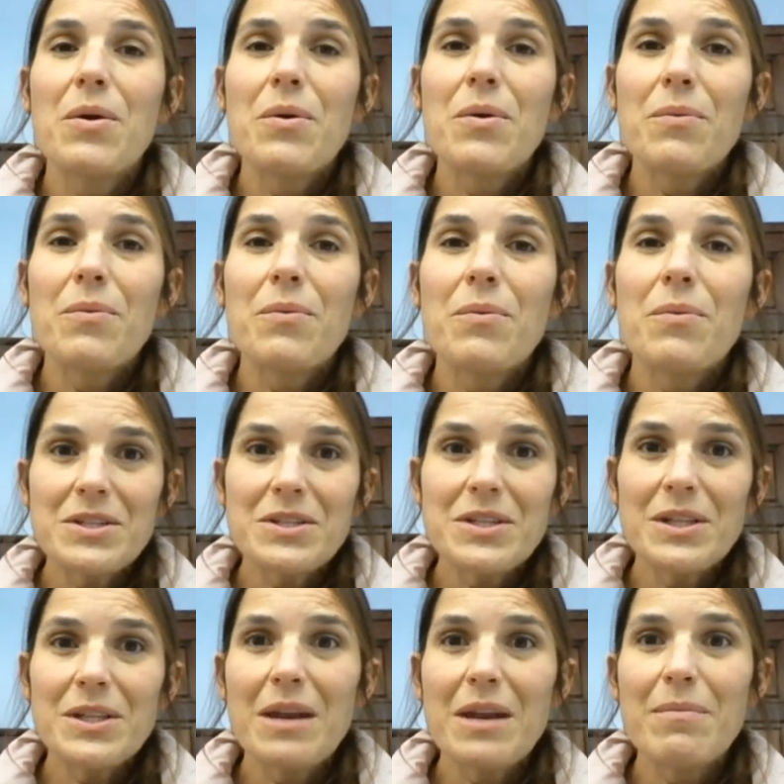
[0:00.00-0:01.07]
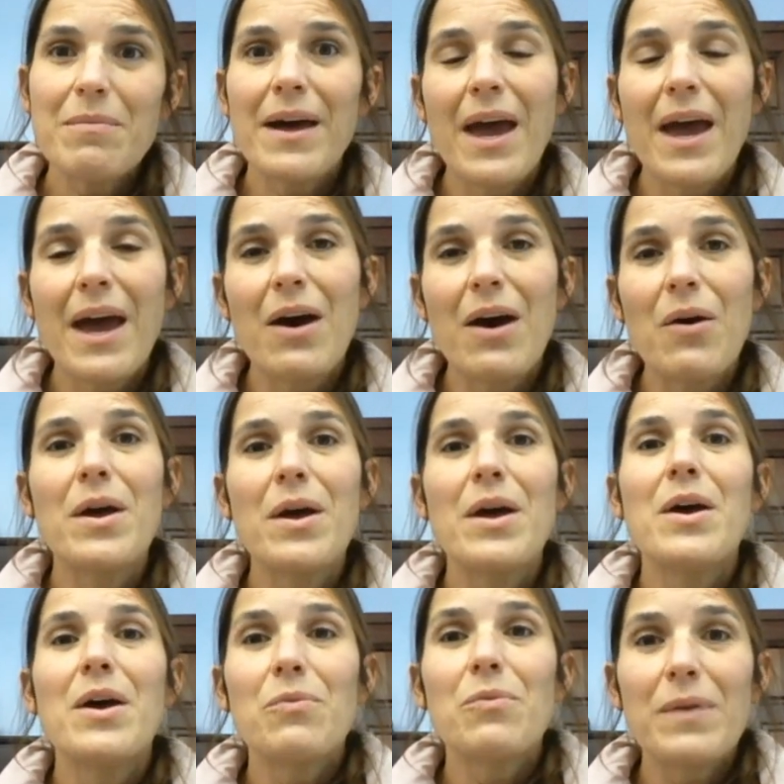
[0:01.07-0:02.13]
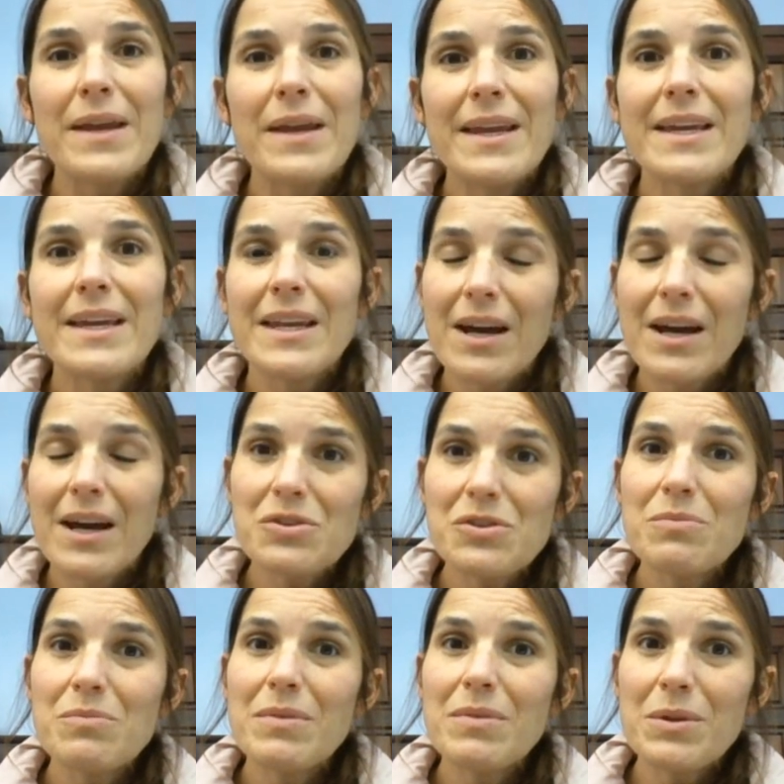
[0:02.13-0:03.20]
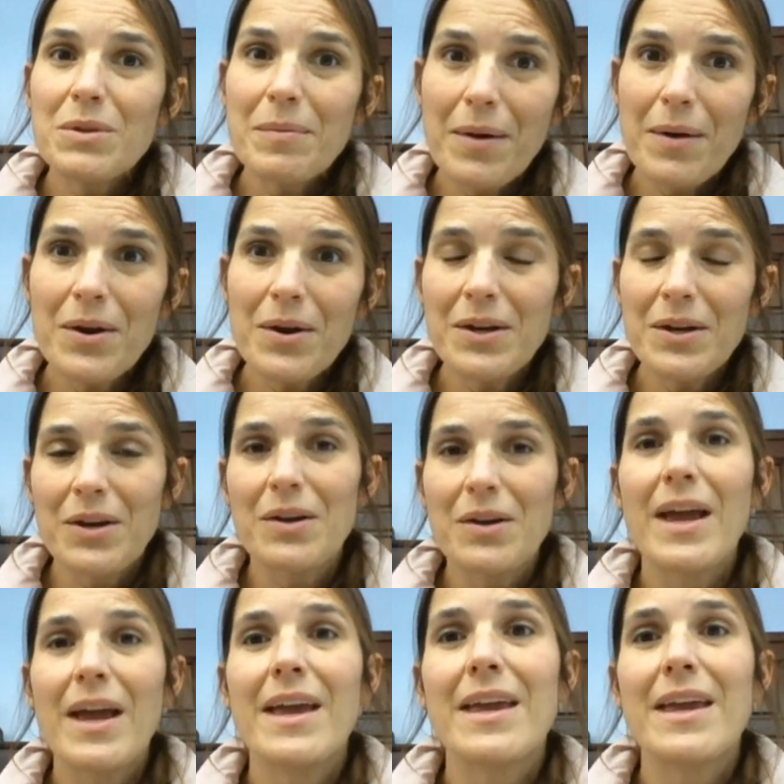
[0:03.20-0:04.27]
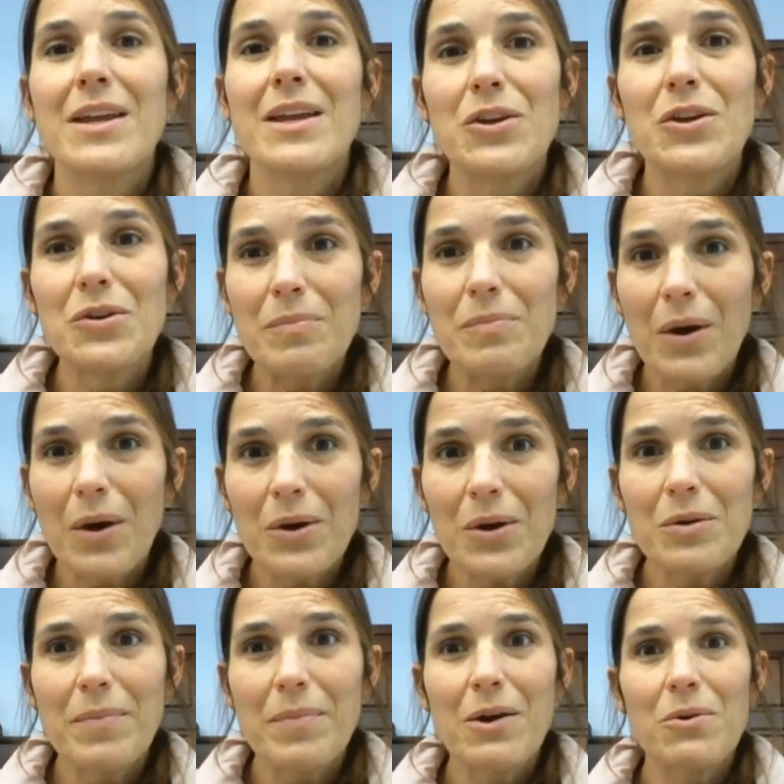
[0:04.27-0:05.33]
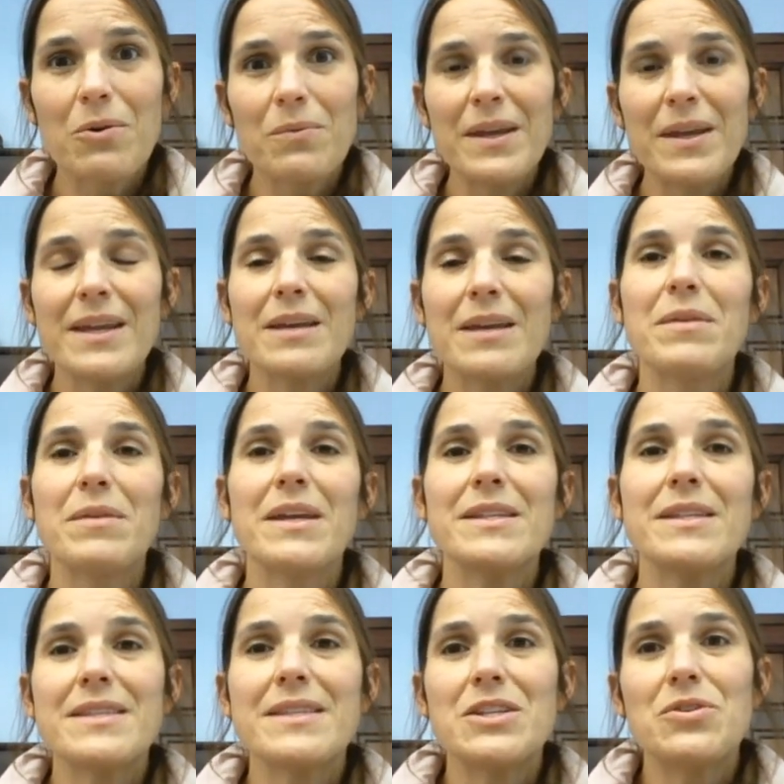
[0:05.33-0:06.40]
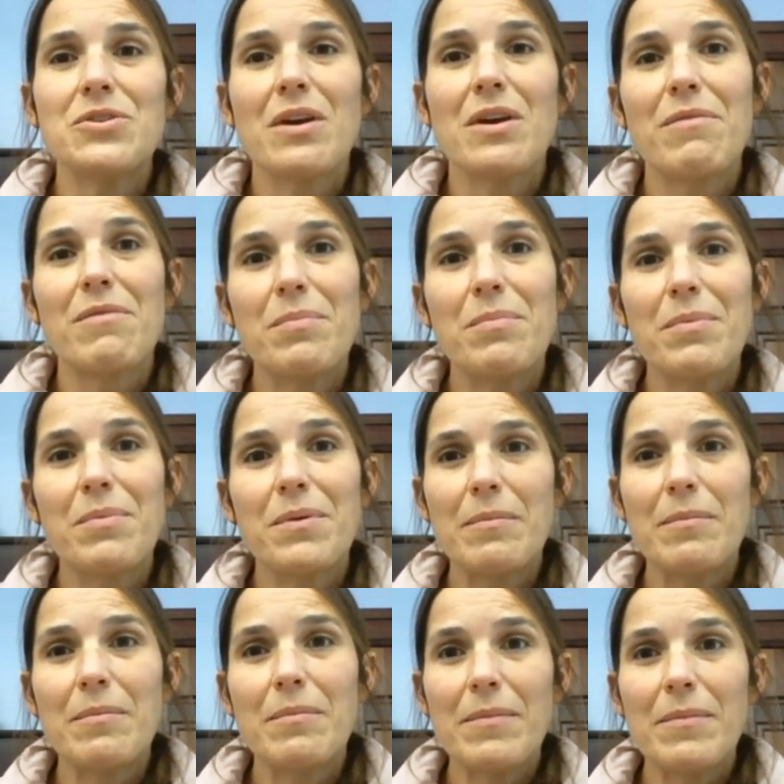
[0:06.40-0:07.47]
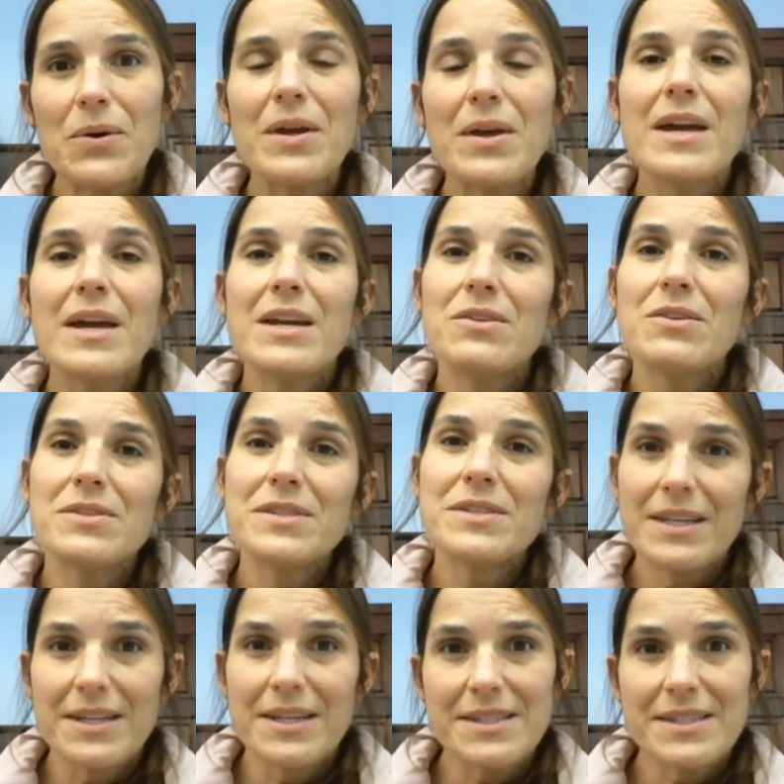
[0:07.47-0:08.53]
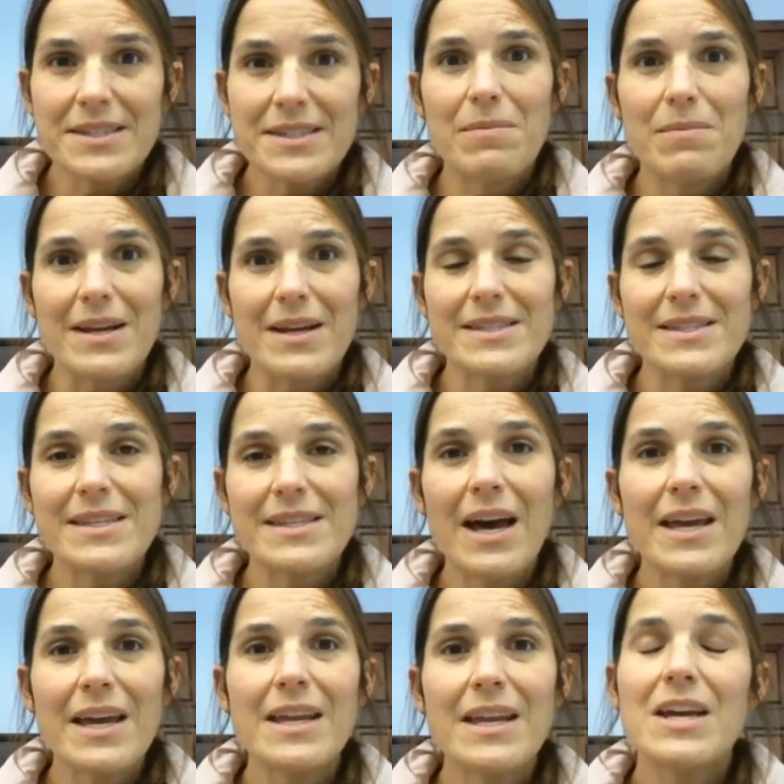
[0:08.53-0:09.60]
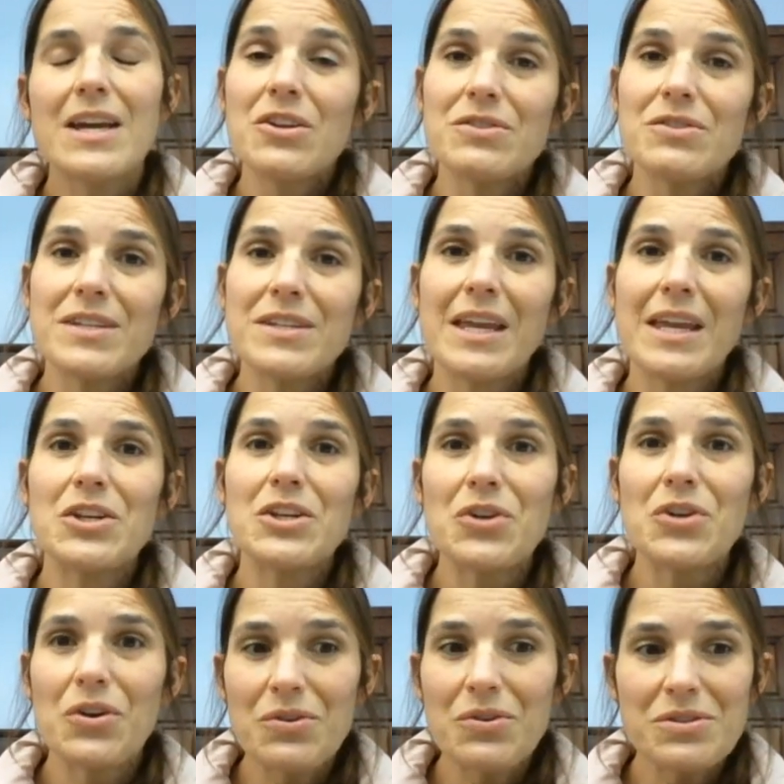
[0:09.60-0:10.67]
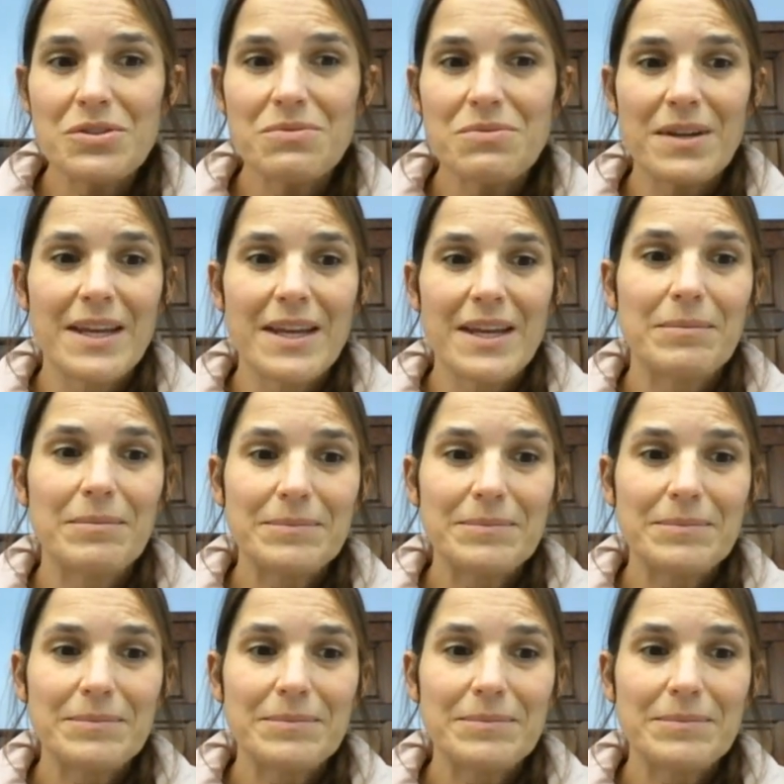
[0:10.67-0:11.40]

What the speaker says: We've talked a lot about how reading can also be with a partner, and good partner power reading means that you have the book in the middle, you're sitting side by side, you're taking turns reading.